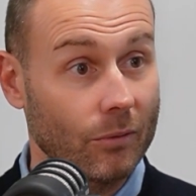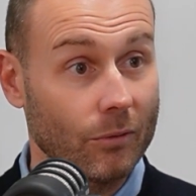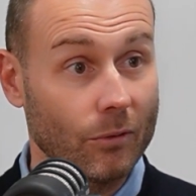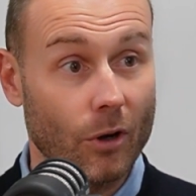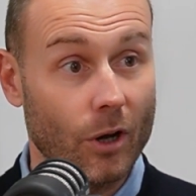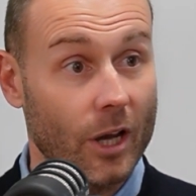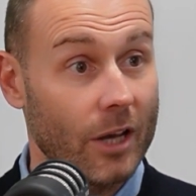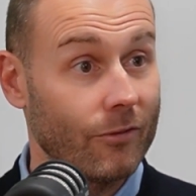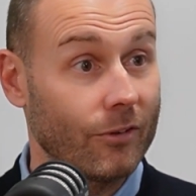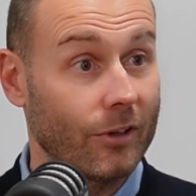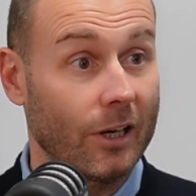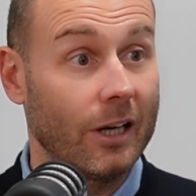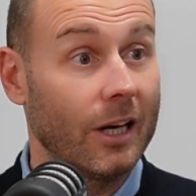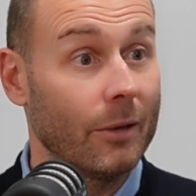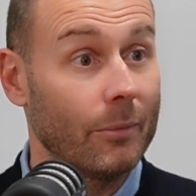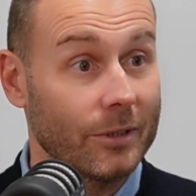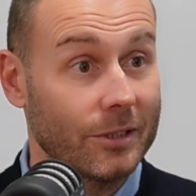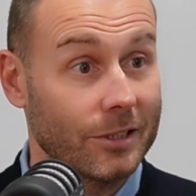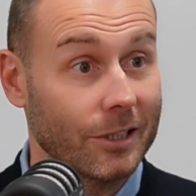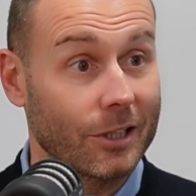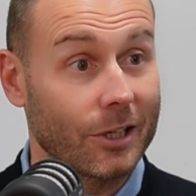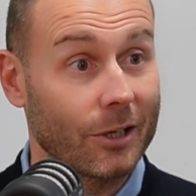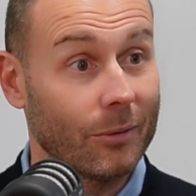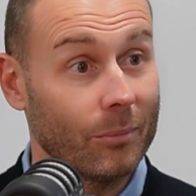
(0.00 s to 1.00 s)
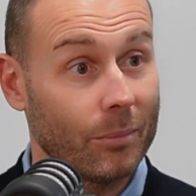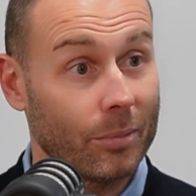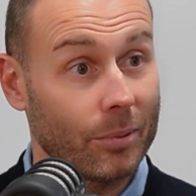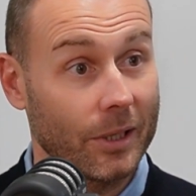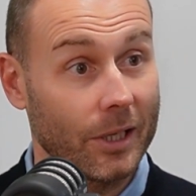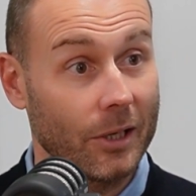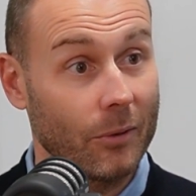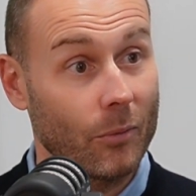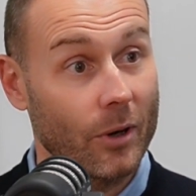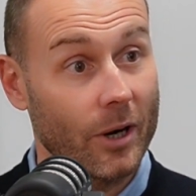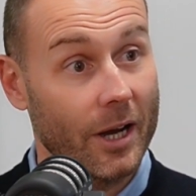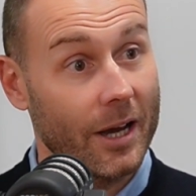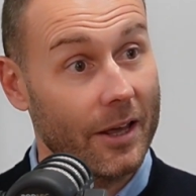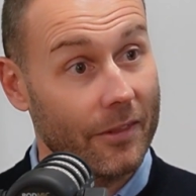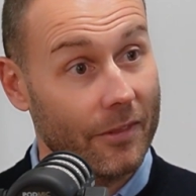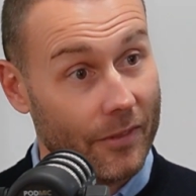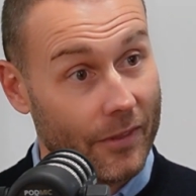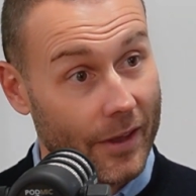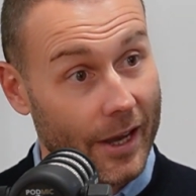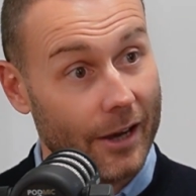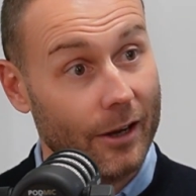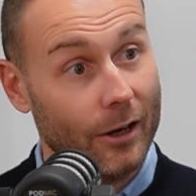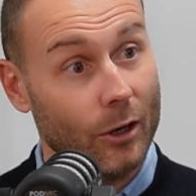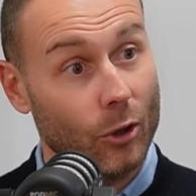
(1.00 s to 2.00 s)
not even a limited company, where
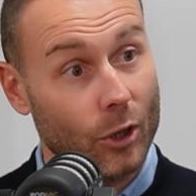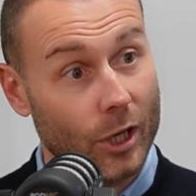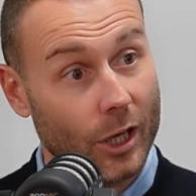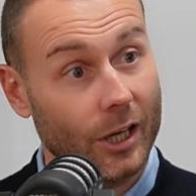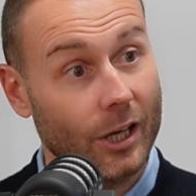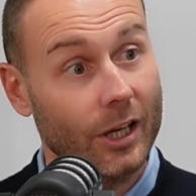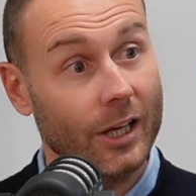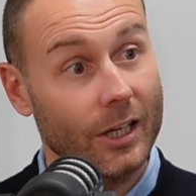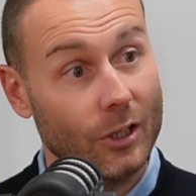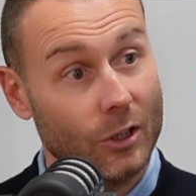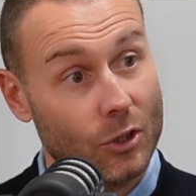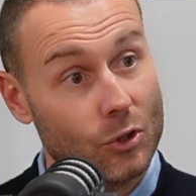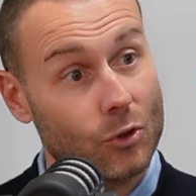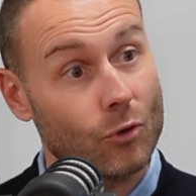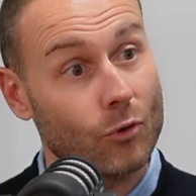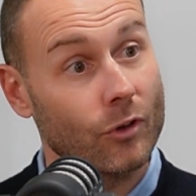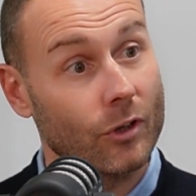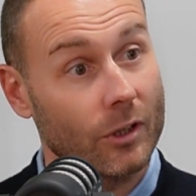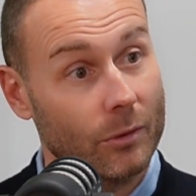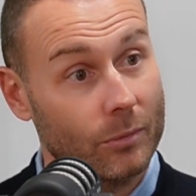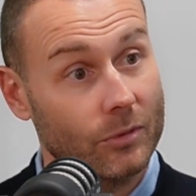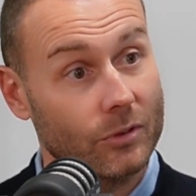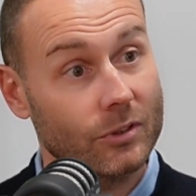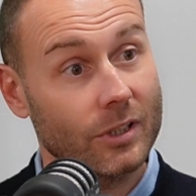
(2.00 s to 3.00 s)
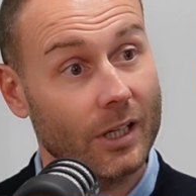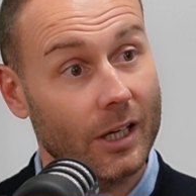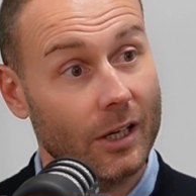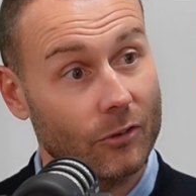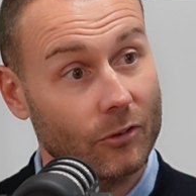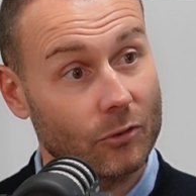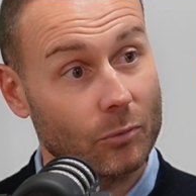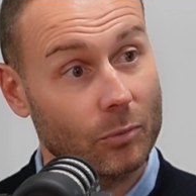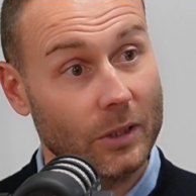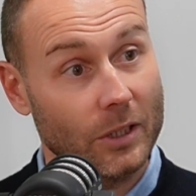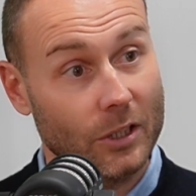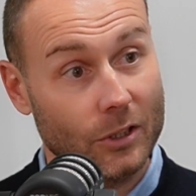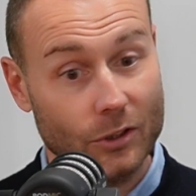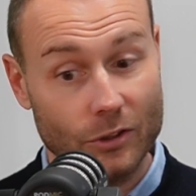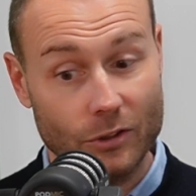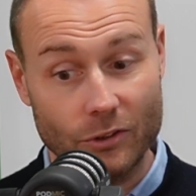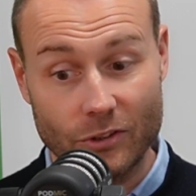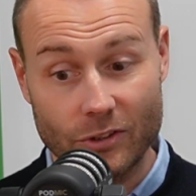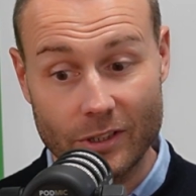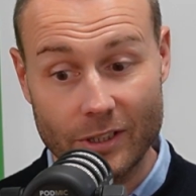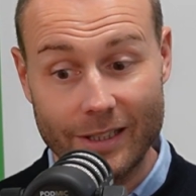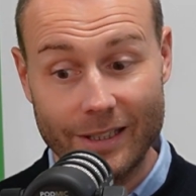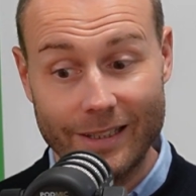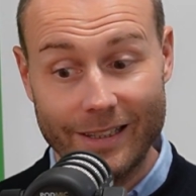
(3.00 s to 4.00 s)
they are looking at insuring themselves
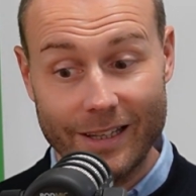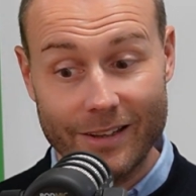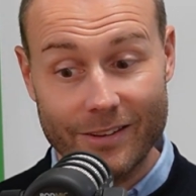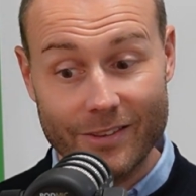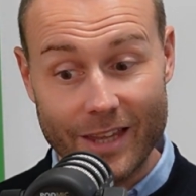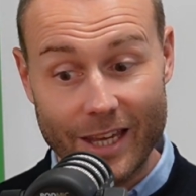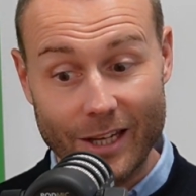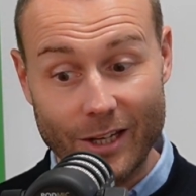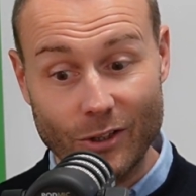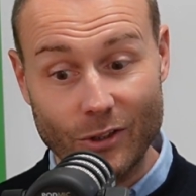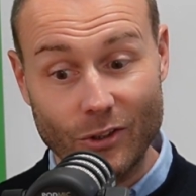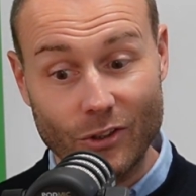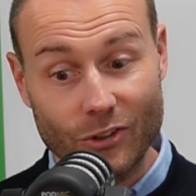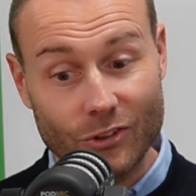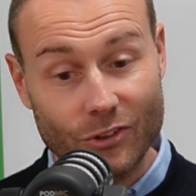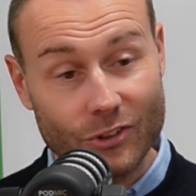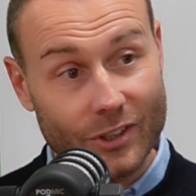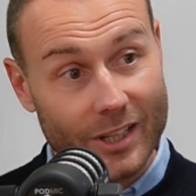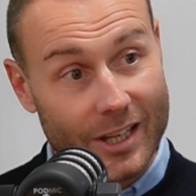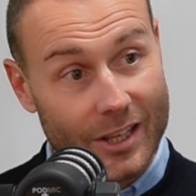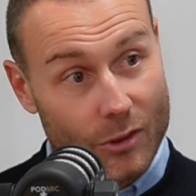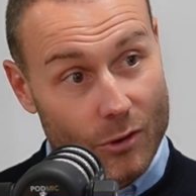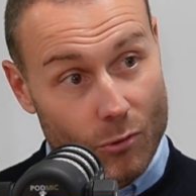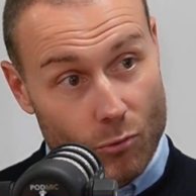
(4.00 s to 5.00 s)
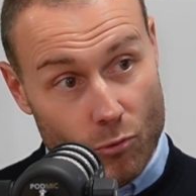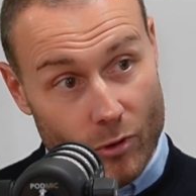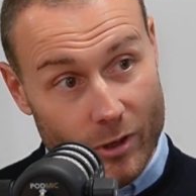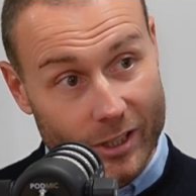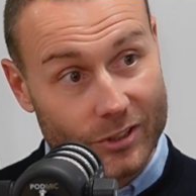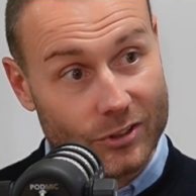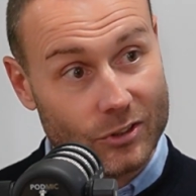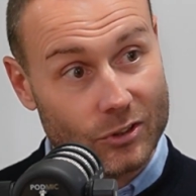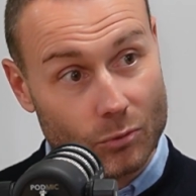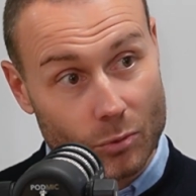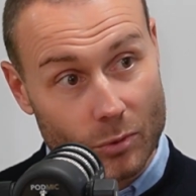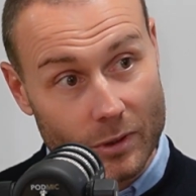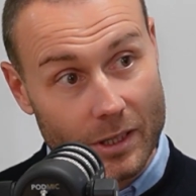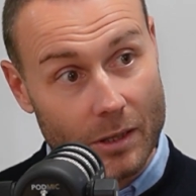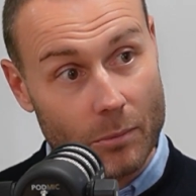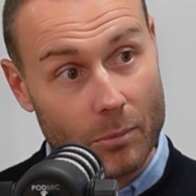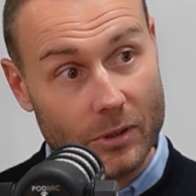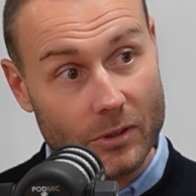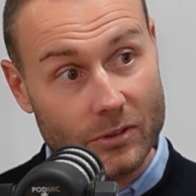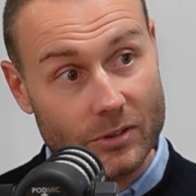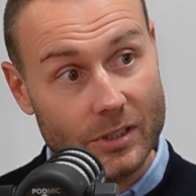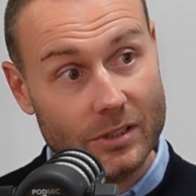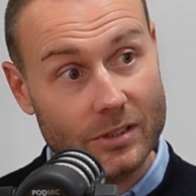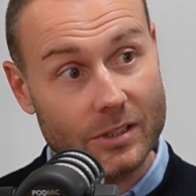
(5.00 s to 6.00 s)
because they can see the risks within the
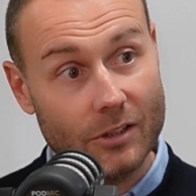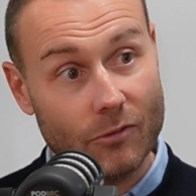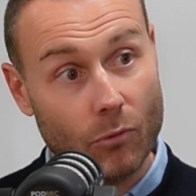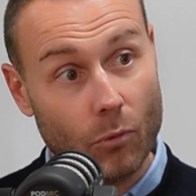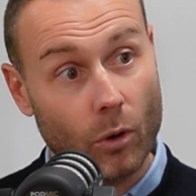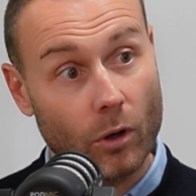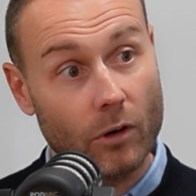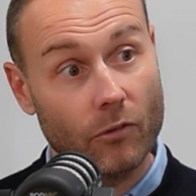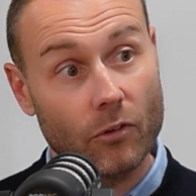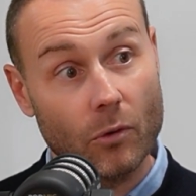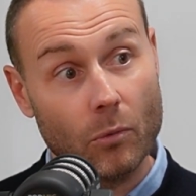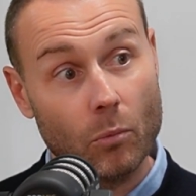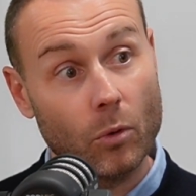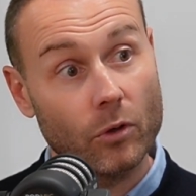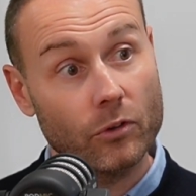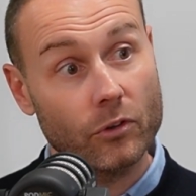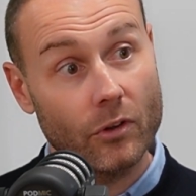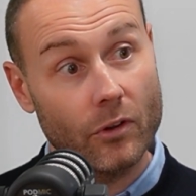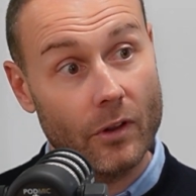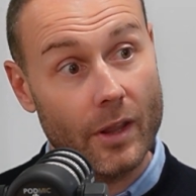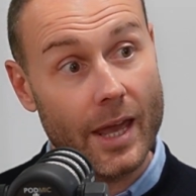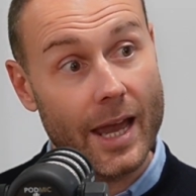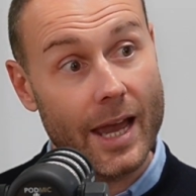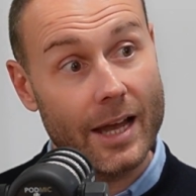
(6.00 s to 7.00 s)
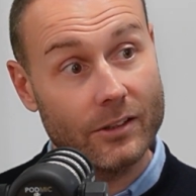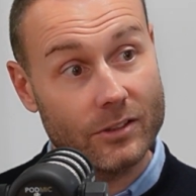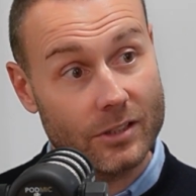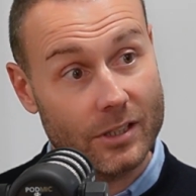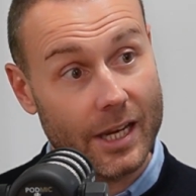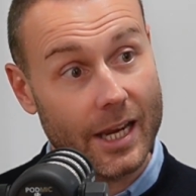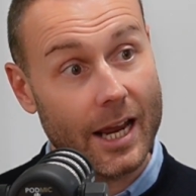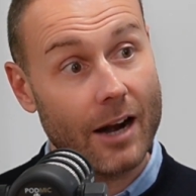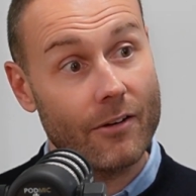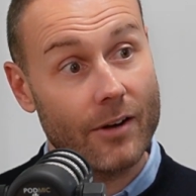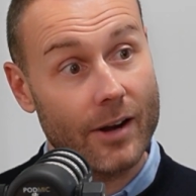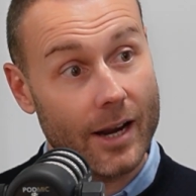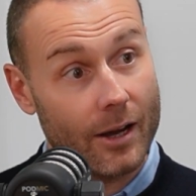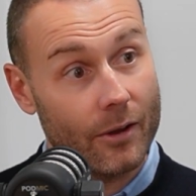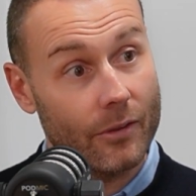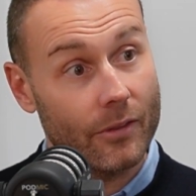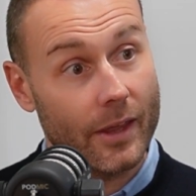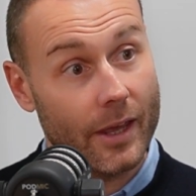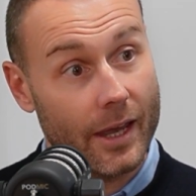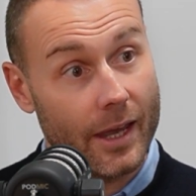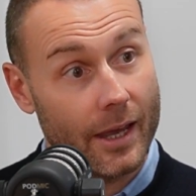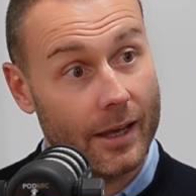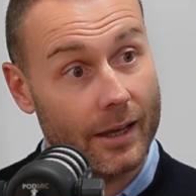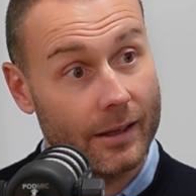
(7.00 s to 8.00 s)
business if one of them wasn't there to carry out
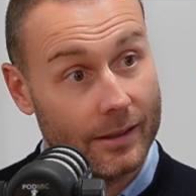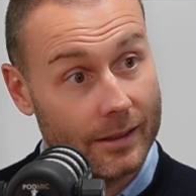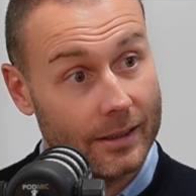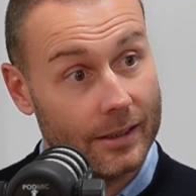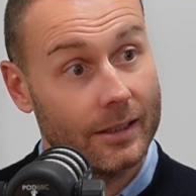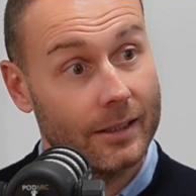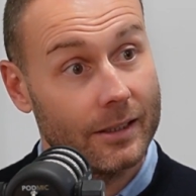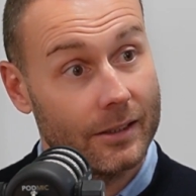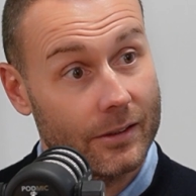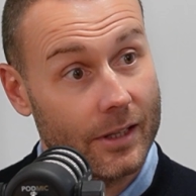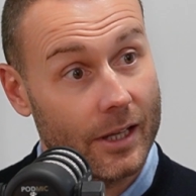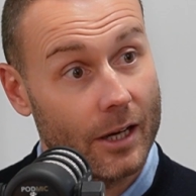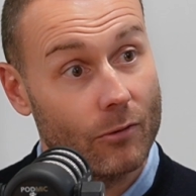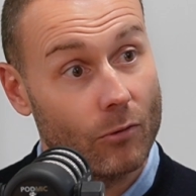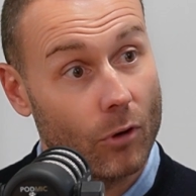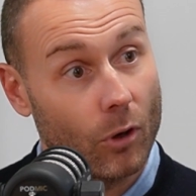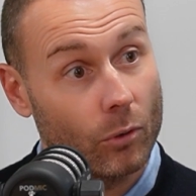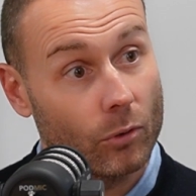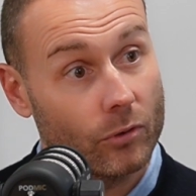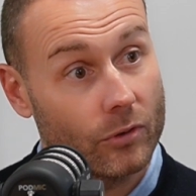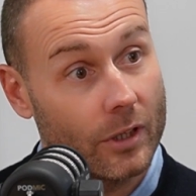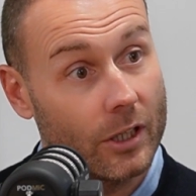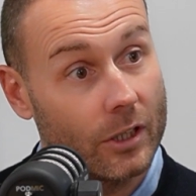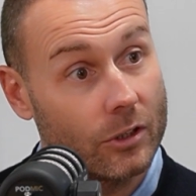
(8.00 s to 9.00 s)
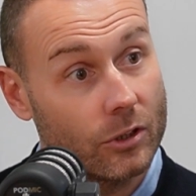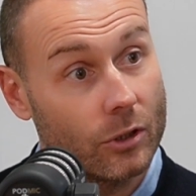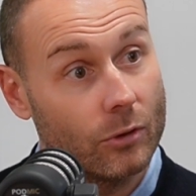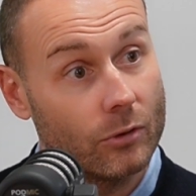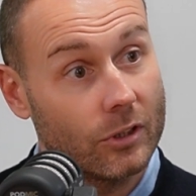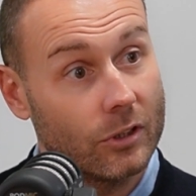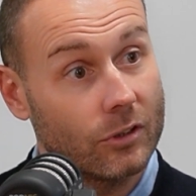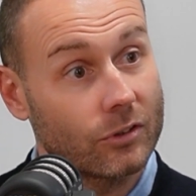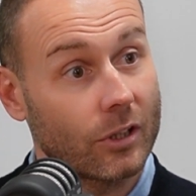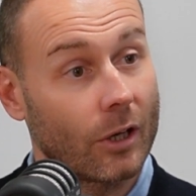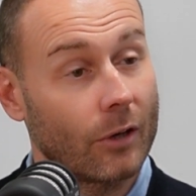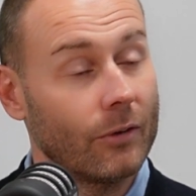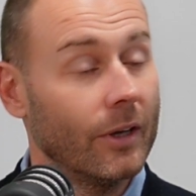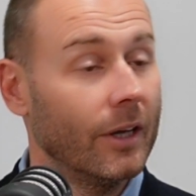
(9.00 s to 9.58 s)
their roles and their duties.